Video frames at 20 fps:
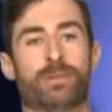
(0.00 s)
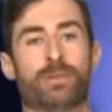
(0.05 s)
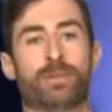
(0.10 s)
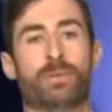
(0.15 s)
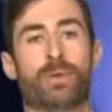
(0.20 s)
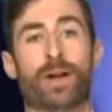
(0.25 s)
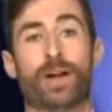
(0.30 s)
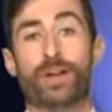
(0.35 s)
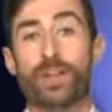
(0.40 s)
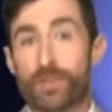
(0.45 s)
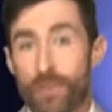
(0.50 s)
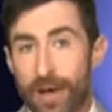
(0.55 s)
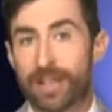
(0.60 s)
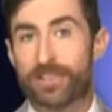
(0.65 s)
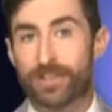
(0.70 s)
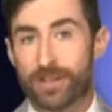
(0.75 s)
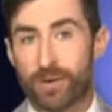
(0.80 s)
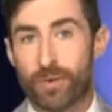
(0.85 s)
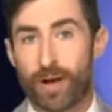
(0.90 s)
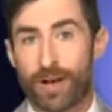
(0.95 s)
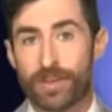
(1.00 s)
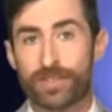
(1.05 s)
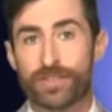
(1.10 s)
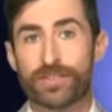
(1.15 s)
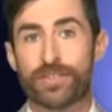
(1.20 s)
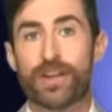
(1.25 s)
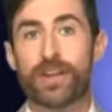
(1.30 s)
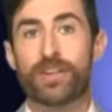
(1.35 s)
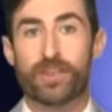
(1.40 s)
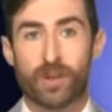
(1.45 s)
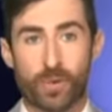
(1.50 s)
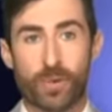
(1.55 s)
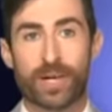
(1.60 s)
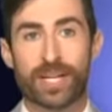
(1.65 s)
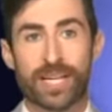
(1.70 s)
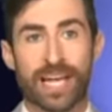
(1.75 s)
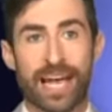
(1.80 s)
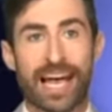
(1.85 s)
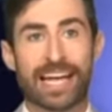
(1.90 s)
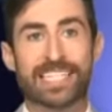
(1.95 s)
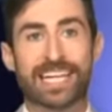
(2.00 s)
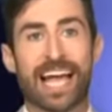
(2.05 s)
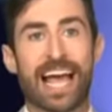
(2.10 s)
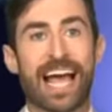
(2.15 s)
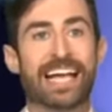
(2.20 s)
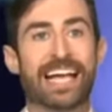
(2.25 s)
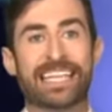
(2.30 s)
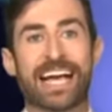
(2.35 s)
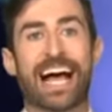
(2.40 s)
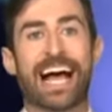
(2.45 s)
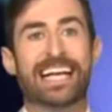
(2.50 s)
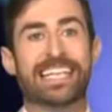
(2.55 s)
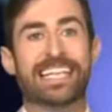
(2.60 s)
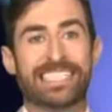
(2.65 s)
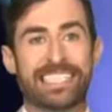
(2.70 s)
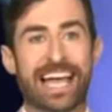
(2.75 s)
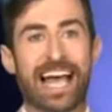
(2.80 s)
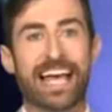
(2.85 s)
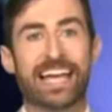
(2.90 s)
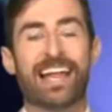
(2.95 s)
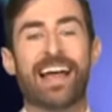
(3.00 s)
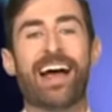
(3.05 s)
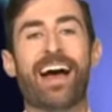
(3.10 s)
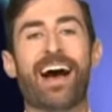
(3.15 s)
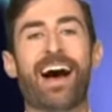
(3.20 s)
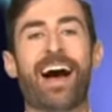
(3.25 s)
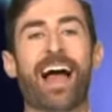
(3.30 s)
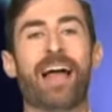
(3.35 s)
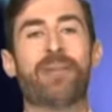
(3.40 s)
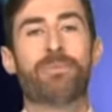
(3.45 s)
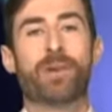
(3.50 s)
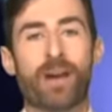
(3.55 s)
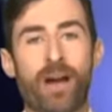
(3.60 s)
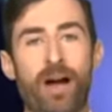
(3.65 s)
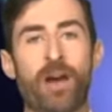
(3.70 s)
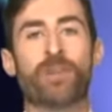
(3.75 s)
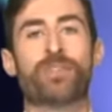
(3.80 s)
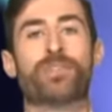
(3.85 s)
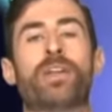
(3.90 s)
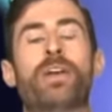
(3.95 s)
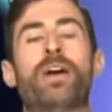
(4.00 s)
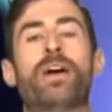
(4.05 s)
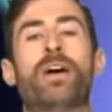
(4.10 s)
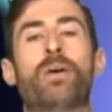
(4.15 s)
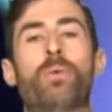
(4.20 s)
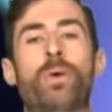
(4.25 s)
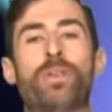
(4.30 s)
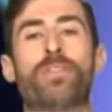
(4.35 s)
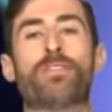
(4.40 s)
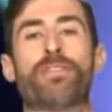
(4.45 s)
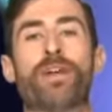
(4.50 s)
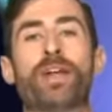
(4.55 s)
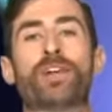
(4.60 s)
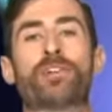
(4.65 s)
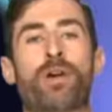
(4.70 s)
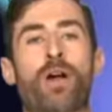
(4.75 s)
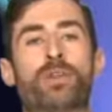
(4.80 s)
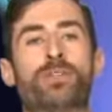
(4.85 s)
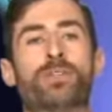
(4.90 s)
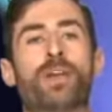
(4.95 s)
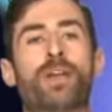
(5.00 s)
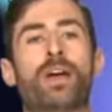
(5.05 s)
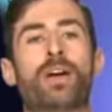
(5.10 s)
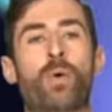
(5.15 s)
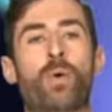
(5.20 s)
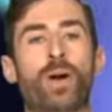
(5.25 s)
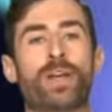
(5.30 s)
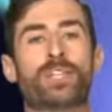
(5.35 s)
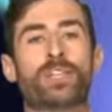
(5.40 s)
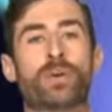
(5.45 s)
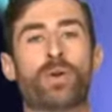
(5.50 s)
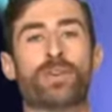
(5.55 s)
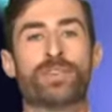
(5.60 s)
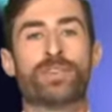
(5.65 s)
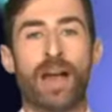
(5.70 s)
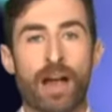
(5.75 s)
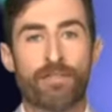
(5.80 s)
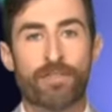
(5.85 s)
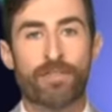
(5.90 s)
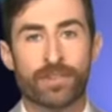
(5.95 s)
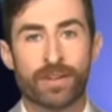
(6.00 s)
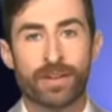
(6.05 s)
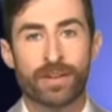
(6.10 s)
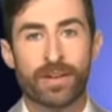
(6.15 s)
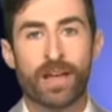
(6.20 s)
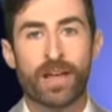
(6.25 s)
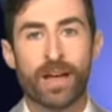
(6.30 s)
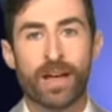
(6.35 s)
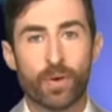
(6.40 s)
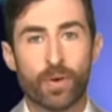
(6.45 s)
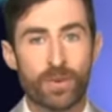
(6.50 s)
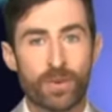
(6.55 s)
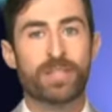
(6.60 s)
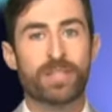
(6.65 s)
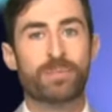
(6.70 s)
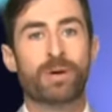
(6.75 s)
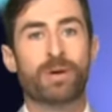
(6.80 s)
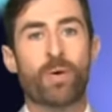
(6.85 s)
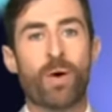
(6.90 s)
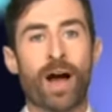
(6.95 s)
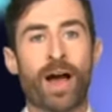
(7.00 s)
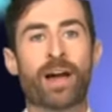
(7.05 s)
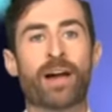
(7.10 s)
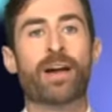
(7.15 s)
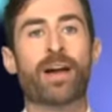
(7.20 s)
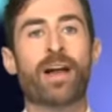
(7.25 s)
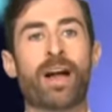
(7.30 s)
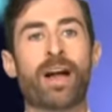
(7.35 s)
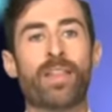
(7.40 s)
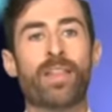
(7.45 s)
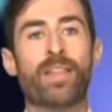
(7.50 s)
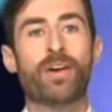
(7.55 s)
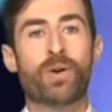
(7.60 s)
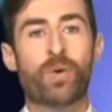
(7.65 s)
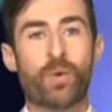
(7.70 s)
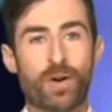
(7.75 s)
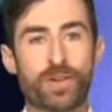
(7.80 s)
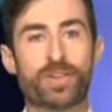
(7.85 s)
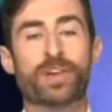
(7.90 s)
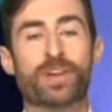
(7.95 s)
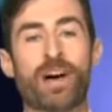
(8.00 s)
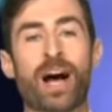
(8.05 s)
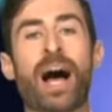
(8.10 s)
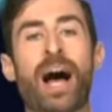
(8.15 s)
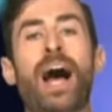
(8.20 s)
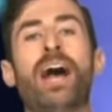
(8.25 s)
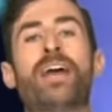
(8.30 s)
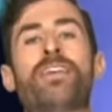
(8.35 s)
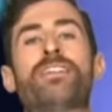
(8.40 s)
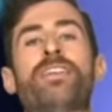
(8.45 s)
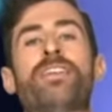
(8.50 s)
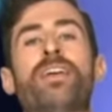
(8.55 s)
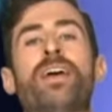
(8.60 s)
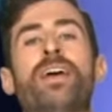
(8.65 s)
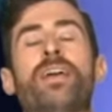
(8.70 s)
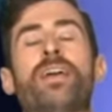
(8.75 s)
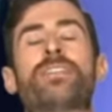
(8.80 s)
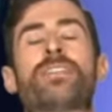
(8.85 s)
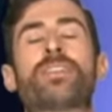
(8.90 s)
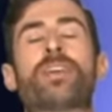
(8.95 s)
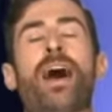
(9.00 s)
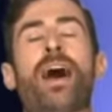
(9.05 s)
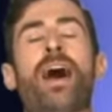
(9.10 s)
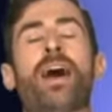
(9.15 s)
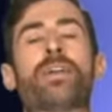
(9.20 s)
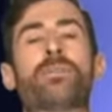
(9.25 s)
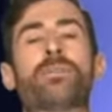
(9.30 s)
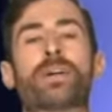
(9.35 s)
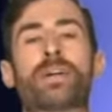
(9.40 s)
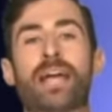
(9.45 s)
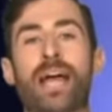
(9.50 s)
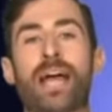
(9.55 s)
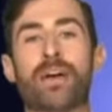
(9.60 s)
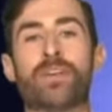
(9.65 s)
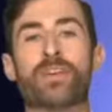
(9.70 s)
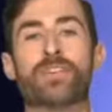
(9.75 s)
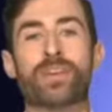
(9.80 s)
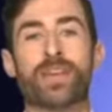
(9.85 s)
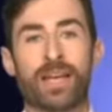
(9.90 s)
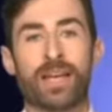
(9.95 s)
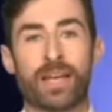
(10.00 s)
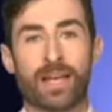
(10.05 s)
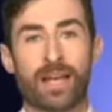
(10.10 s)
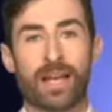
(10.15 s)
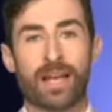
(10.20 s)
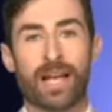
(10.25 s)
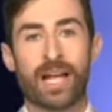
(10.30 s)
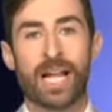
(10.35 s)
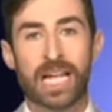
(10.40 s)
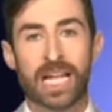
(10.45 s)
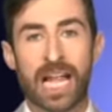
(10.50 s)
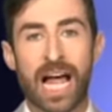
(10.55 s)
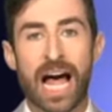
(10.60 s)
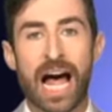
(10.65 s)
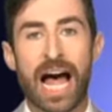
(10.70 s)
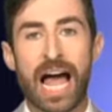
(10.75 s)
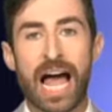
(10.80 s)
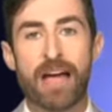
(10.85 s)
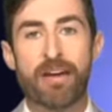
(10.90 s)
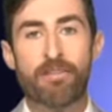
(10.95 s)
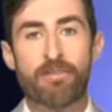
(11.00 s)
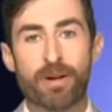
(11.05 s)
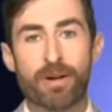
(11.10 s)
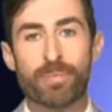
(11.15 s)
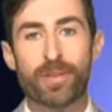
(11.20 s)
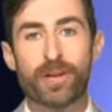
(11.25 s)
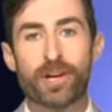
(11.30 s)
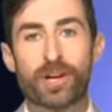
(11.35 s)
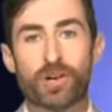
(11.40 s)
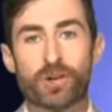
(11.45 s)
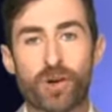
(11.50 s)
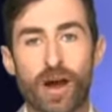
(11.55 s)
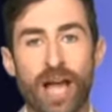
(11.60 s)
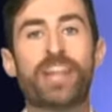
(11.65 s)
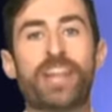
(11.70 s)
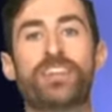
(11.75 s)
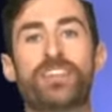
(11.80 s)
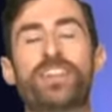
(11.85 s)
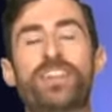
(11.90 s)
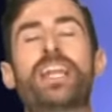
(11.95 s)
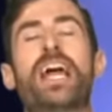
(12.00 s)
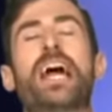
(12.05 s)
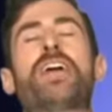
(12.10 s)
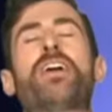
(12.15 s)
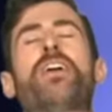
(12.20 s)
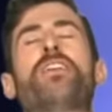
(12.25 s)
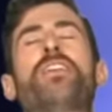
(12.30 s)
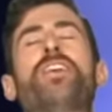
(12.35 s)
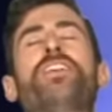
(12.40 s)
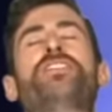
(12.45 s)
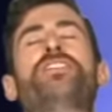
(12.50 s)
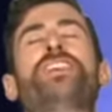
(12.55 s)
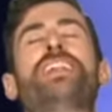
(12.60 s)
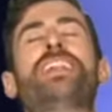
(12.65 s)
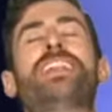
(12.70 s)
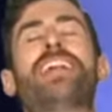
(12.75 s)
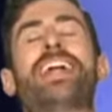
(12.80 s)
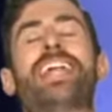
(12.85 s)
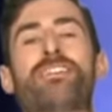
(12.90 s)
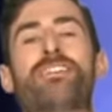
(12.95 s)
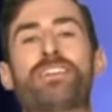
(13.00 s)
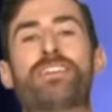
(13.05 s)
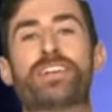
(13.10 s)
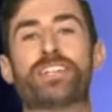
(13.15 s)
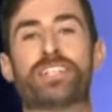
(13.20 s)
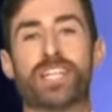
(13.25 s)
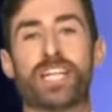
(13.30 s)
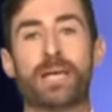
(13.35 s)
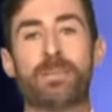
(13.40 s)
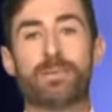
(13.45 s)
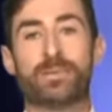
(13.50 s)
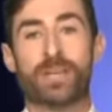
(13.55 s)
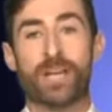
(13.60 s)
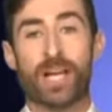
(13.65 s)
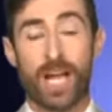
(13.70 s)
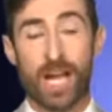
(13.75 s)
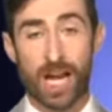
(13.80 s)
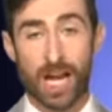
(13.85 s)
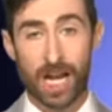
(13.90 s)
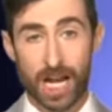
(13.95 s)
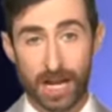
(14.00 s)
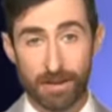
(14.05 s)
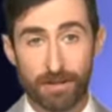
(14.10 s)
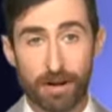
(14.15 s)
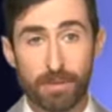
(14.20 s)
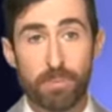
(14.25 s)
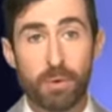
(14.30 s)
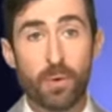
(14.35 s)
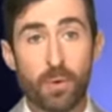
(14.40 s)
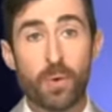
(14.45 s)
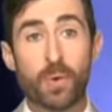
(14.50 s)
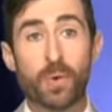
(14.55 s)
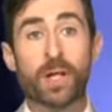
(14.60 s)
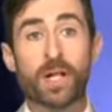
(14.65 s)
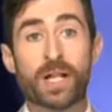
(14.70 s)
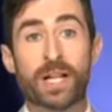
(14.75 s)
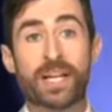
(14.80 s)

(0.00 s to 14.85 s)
where you answer questions to win cash. As I said, I'm your host with the French Roast, Quiz Christofferson, Quizzy McGuire, the Quizzard of Oz, Scott Rogowski, live from the greatest city on earth, the city that never sleeps, Liverpool,